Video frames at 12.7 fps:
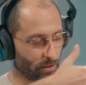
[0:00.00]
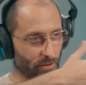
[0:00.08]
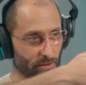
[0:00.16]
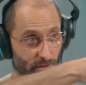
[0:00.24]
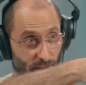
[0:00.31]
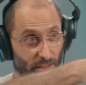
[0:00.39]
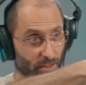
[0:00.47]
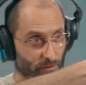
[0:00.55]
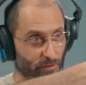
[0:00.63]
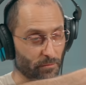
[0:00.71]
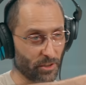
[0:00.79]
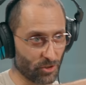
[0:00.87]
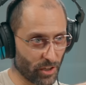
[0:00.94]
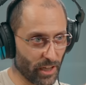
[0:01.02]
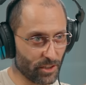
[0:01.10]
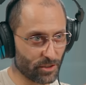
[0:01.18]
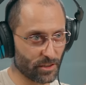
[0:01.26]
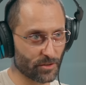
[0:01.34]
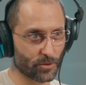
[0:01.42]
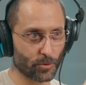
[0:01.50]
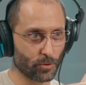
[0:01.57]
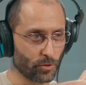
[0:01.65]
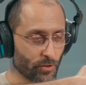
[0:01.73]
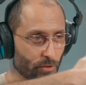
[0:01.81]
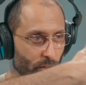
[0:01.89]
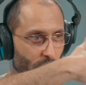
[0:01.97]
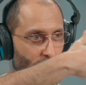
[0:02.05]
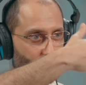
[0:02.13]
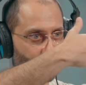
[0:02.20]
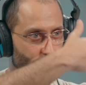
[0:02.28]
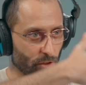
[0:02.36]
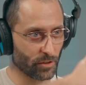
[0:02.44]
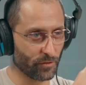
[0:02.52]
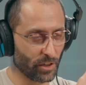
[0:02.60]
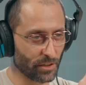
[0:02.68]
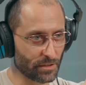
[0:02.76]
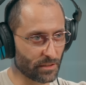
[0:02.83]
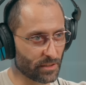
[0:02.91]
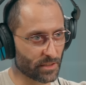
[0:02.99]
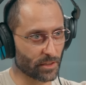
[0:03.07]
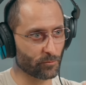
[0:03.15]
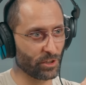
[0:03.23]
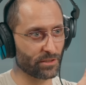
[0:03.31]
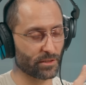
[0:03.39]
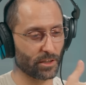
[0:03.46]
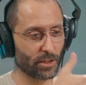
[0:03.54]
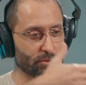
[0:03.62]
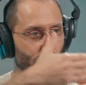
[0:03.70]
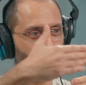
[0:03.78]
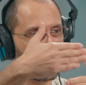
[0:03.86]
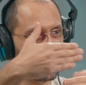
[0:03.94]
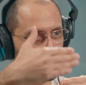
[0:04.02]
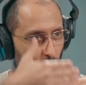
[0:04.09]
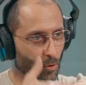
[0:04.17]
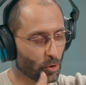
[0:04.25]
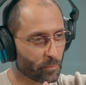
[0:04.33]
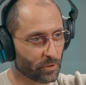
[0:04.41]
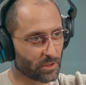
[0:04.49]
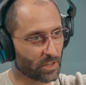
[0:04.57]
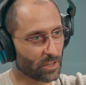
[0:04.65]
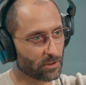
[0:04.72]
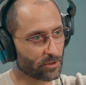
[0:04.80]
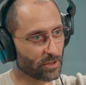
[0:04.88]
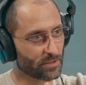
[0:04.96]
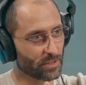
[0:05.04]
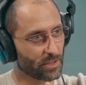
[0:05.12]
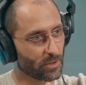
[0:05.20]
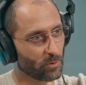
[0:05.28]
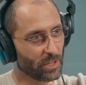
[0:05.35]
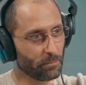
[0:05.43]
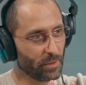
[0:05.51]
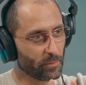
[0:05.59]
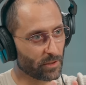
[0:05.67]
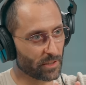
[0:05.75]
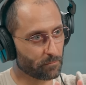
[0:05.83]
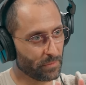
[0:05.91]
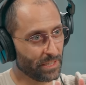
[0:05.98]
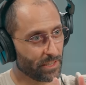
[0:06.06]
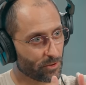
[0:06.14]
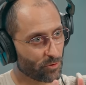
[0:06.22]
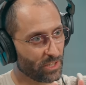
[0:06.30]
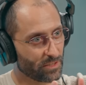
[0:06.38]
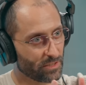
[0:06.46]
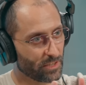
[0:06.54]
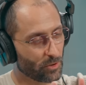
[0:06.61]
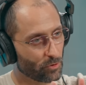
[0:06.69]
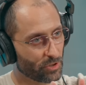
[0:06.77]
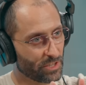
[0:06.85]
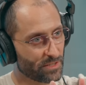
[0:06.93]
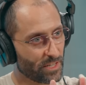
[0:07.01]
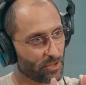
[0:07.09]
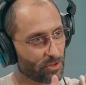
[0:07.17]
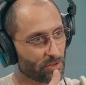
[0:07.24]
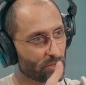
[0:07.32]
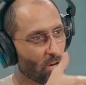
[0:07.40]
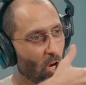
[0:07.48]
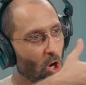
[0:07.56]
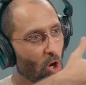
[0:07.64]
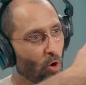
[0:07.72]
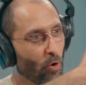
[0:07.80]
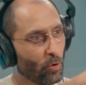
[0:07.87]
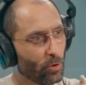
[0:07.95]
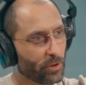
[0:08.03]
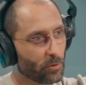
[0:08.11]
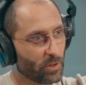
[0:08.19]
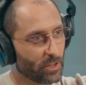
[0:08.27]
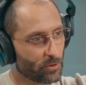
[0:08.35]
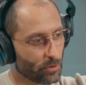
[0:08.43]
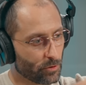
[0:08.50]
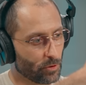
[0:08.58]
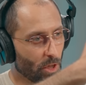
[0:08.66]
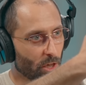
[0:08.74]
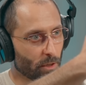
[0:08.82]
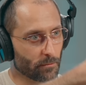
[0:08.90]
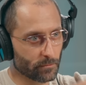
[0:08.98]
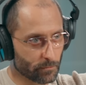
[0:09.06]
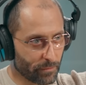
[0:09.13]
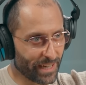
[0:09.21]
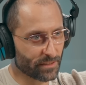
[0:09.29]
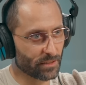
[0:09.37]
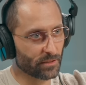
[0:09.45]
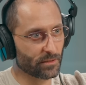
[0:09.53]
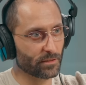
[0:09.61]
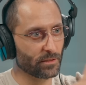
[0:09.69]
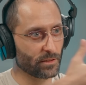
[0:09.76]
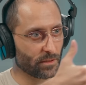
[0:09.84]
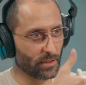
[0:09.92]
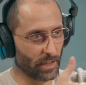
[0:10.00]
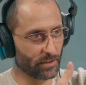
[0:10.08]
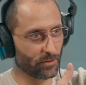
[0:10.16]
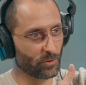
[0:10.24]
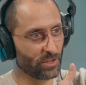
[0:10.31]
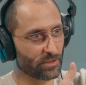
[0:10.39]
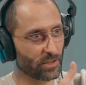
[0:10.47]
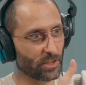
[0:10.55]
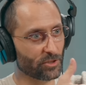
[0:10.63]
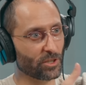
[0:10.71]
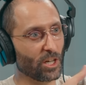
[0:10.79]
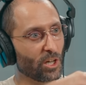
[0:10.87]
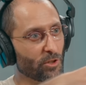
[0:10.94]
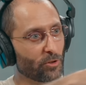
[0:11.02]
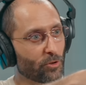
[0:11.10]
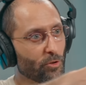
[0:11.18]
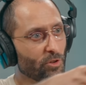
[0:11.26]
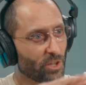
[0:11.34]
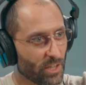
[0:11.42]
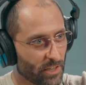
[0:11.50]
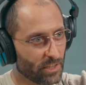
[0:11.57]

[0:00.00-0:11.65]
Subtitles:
starting from education in schools, to universities and research, to corporate cultures and the way people are being treated in organizations, all the way to patent and research, to the